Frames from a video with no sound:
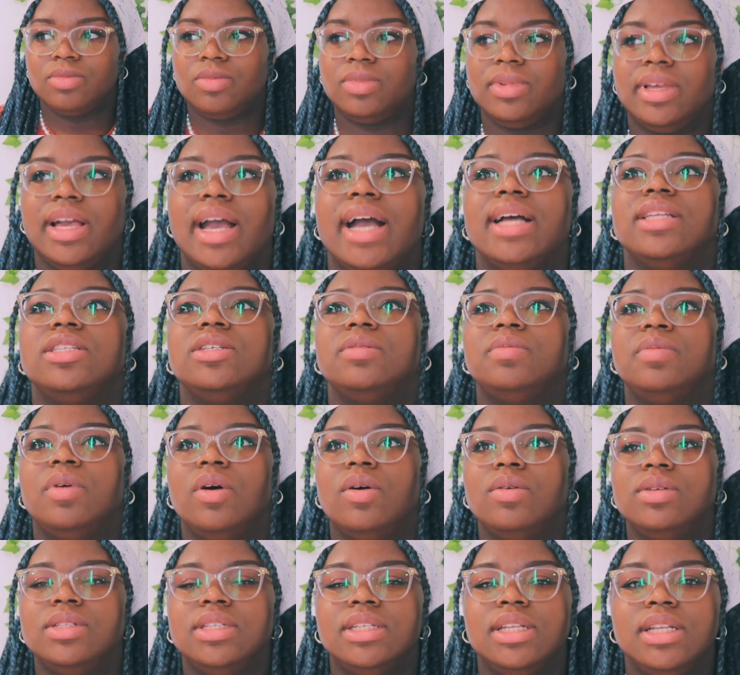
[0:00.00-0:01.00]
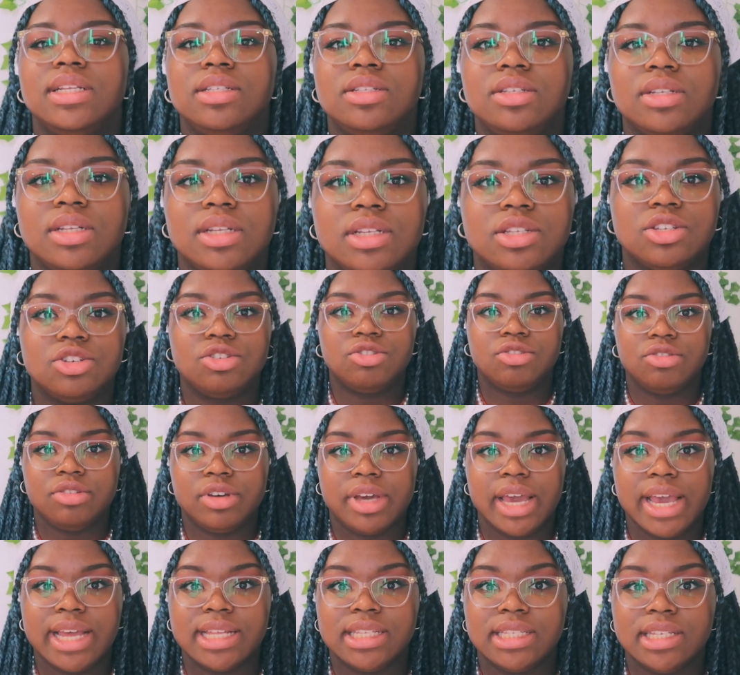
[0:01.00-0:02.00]
catapulted into this
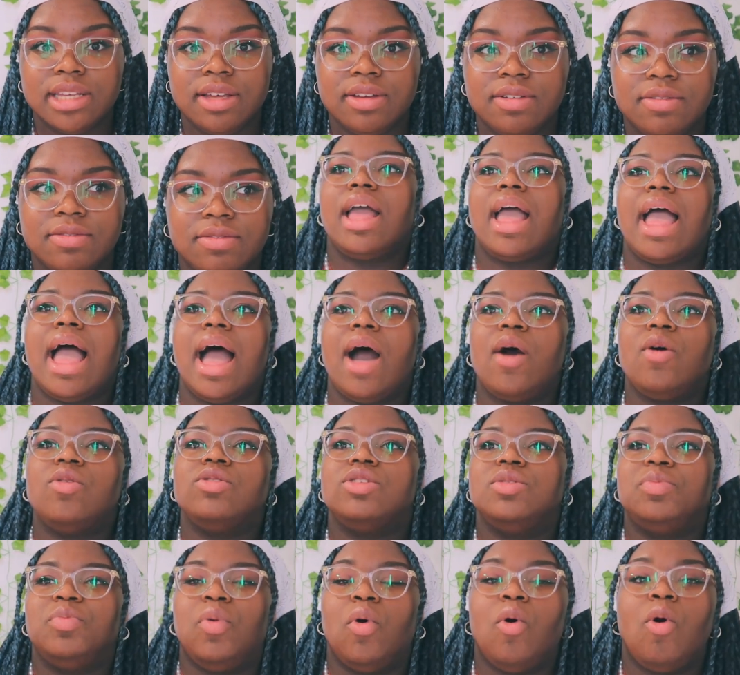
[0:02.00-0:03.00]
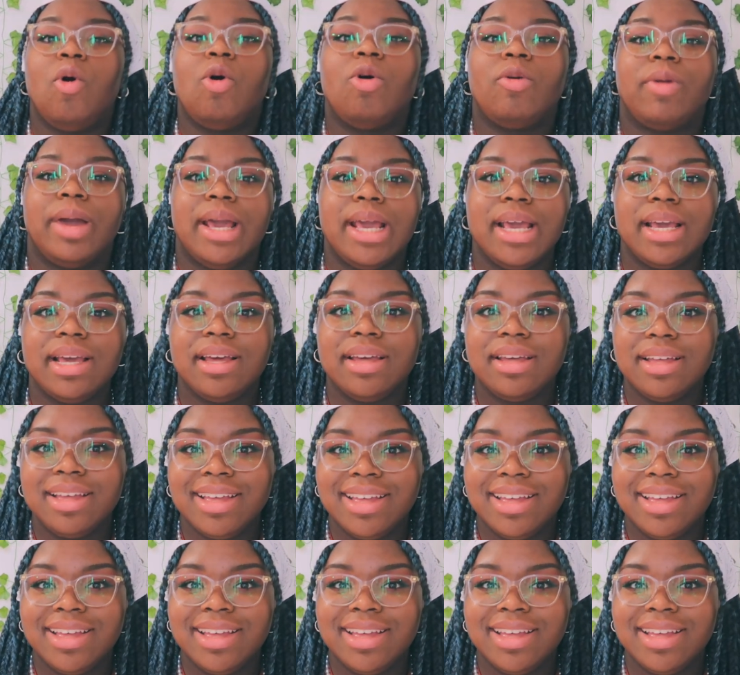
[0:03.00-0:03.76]
creative outpouring